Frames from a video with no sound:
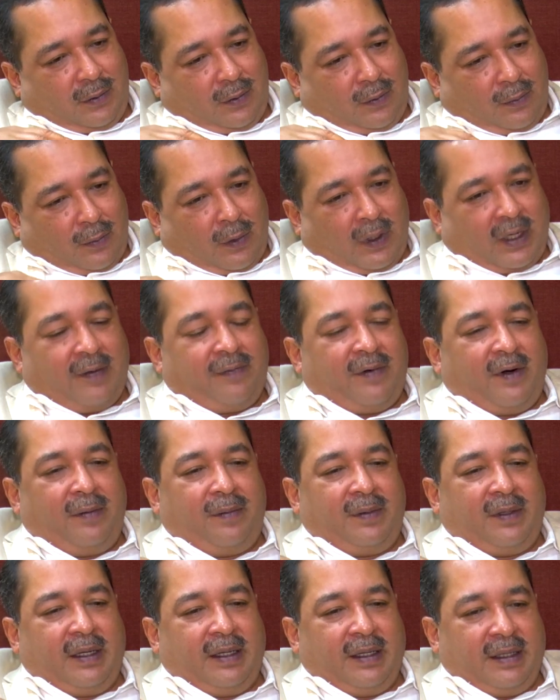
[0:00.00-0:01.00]
whatever
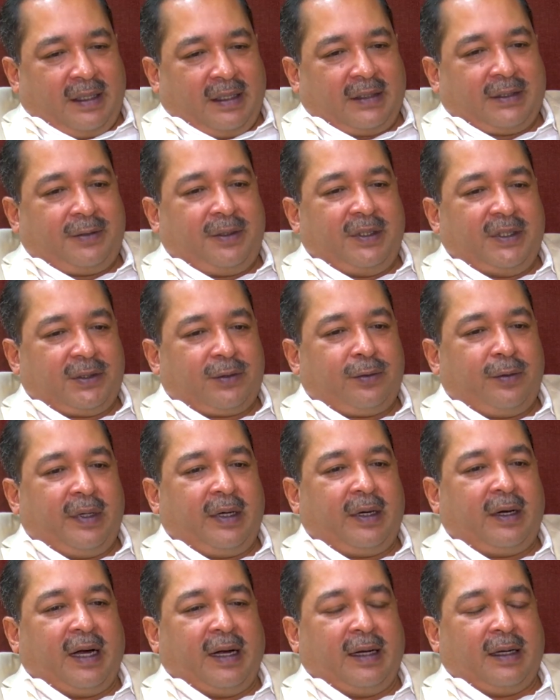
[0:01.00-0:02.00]
the industry is
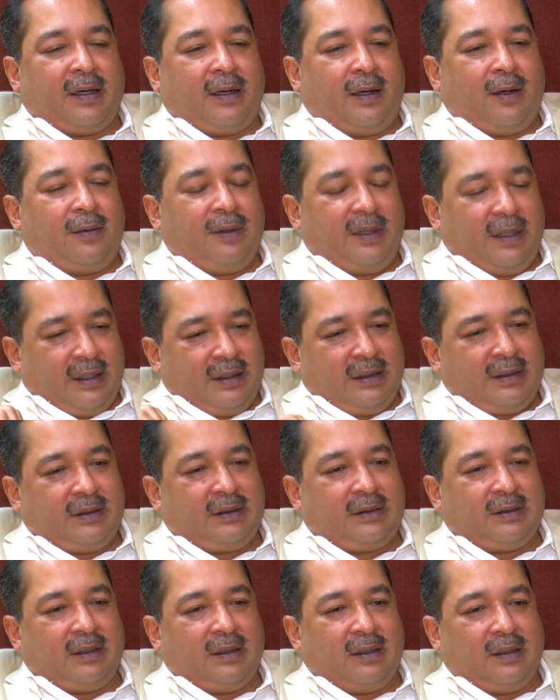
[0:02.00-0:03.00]
doing right now
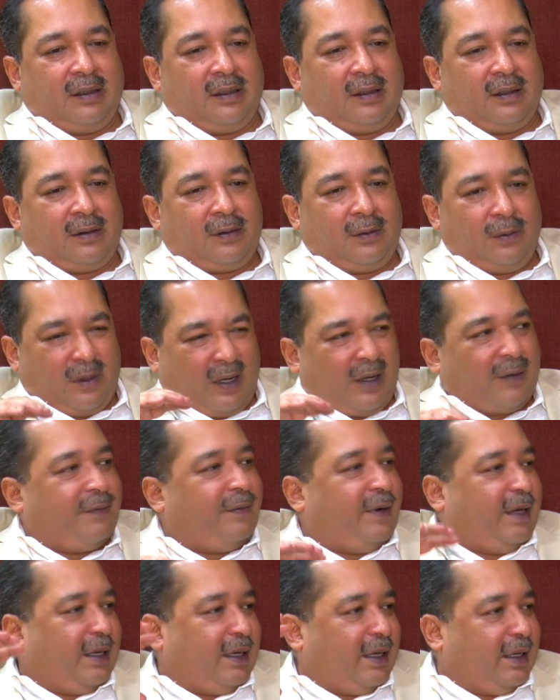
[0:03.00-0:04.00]
is to
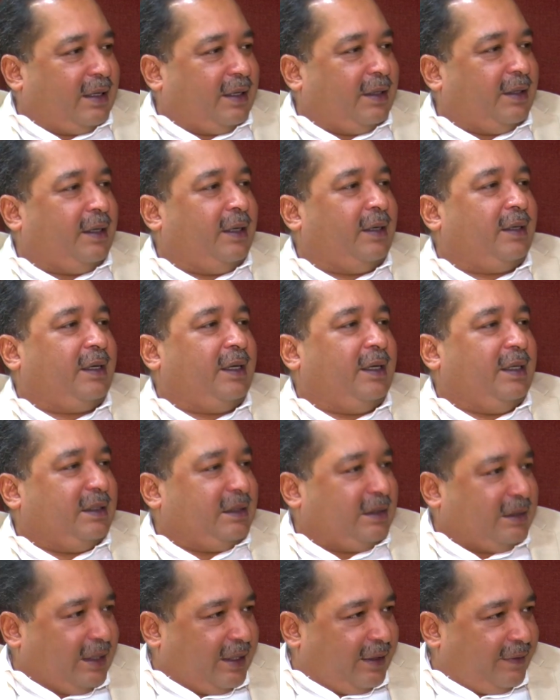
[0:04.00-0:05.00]
convey that Indian tea
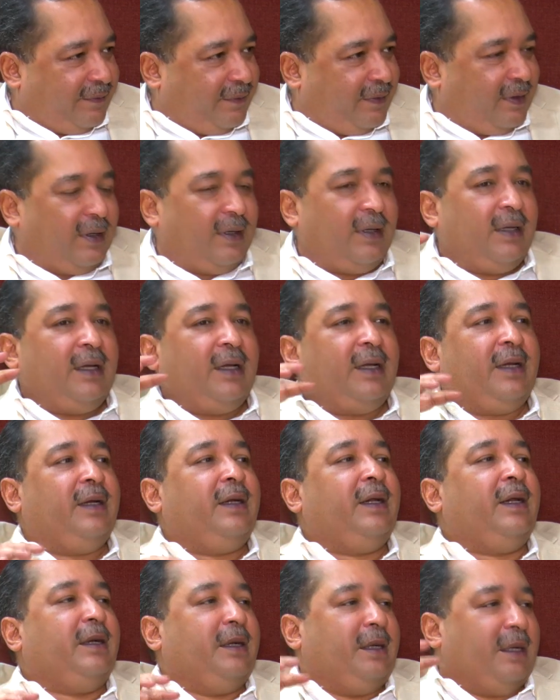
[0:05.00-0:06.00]
is safe,
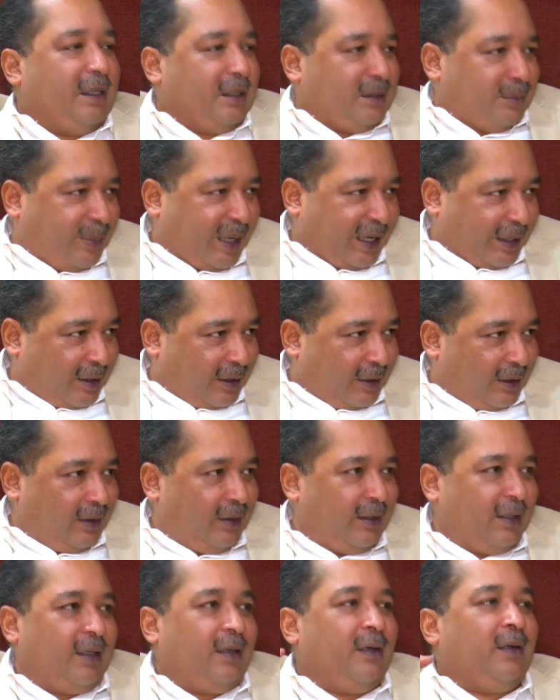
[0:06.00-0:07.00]
Indian tea is better
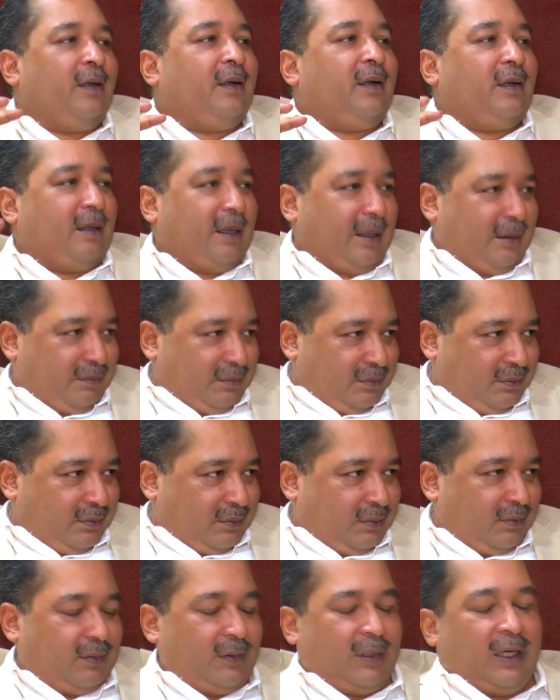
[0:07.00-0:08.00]
than
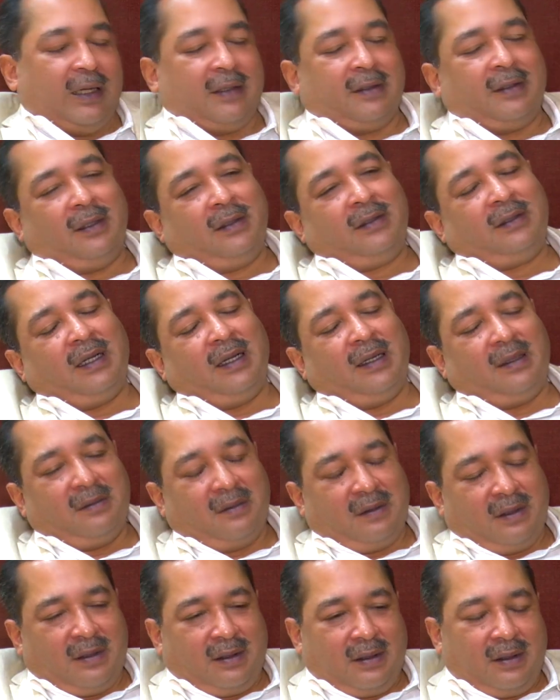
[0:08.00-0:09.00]
others, and